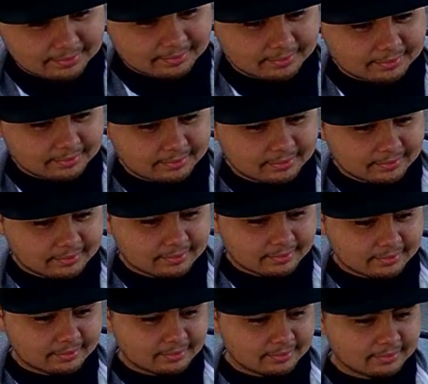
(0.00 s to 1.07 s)
Oh,
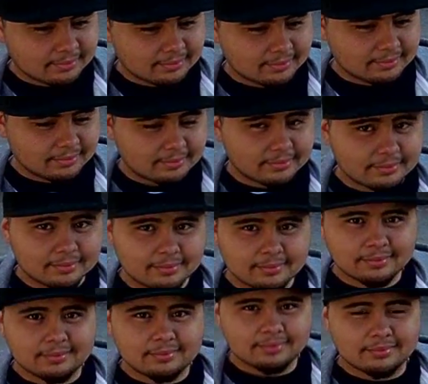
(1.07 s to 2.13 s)
that's mean, fool. How can you
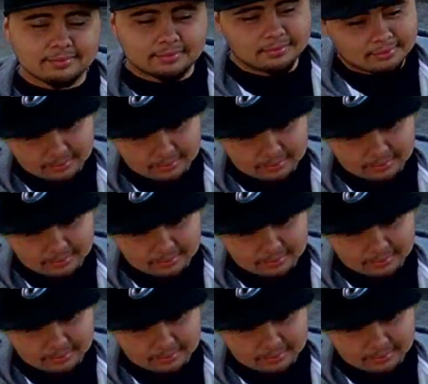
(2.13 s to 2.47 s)
say that?